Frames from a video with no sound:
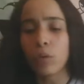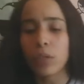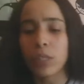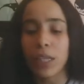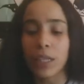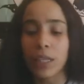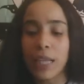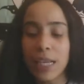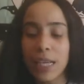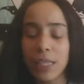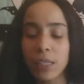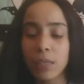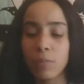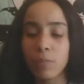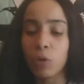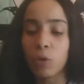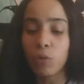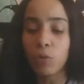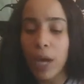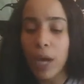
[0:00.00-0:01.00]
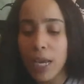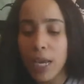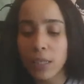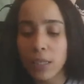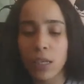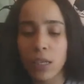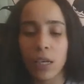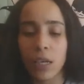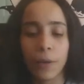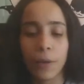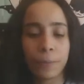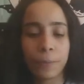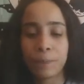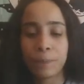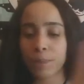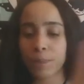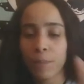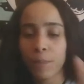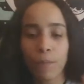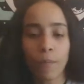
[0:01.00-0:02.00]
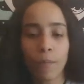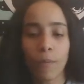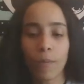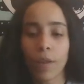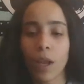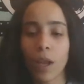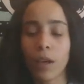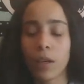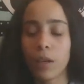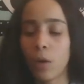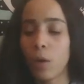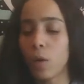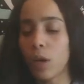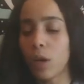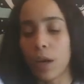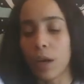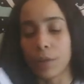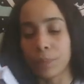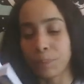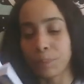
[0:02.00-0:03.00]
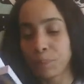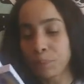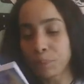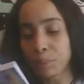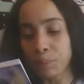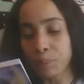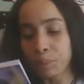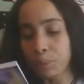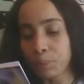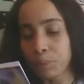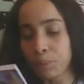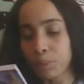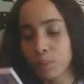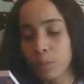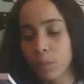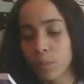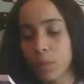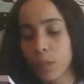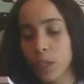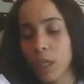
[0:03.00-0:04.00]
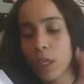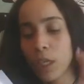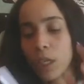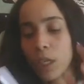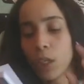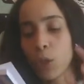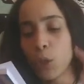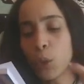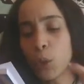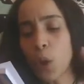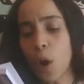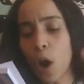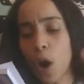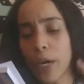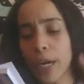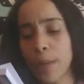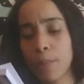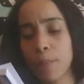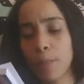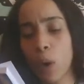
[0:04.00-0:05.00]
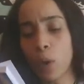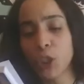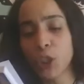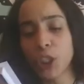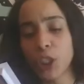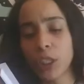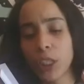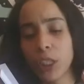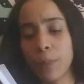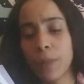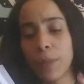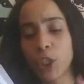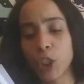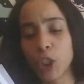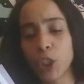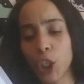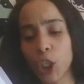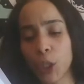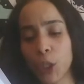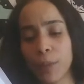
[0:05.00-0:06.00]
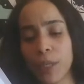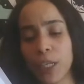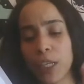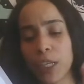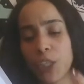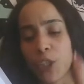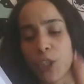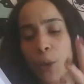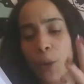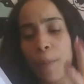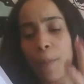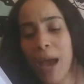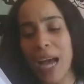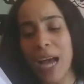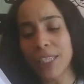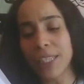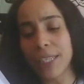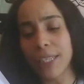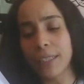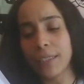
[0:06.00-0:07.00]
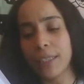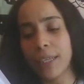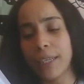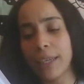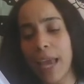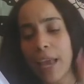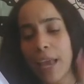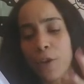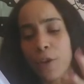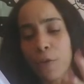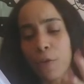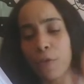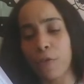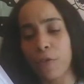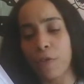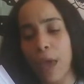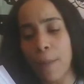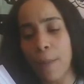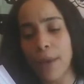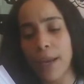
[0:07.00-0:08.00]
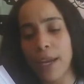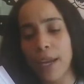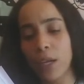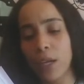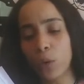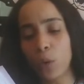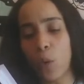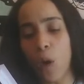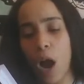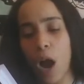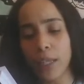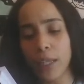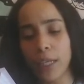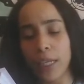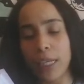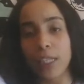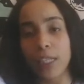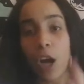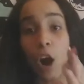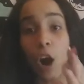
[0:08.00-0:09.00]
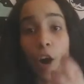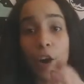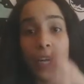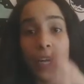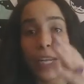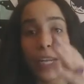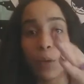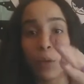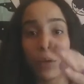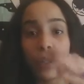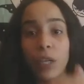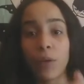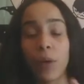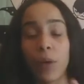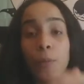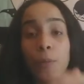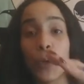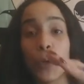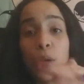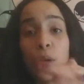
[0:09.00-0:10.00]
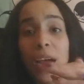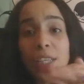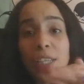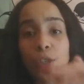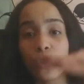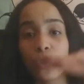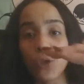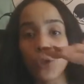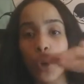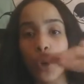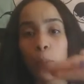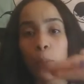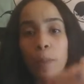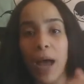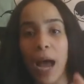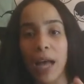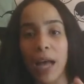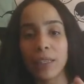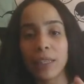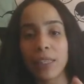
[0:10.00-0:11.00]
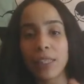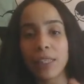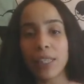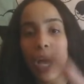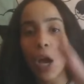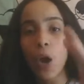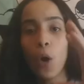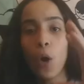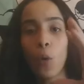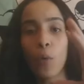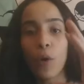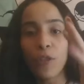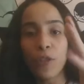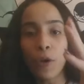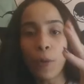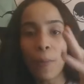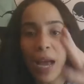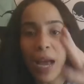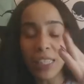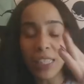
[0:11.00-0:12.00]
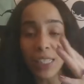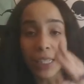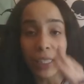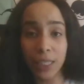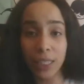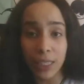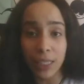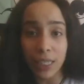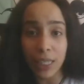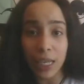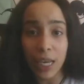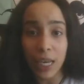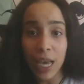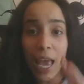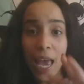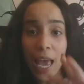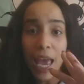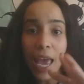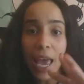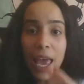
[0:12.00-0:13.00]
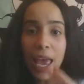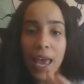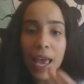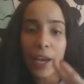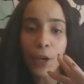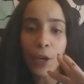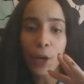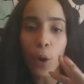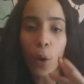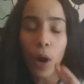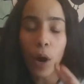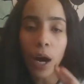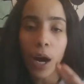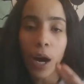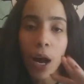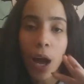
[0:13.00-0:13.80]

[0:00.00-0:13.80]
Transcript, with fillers: Like, that's some crazy... Hold on. You are emotionally mature because your masculine and your feminine qualities are in equilibrium. You guys are so balanced with your masculinity and your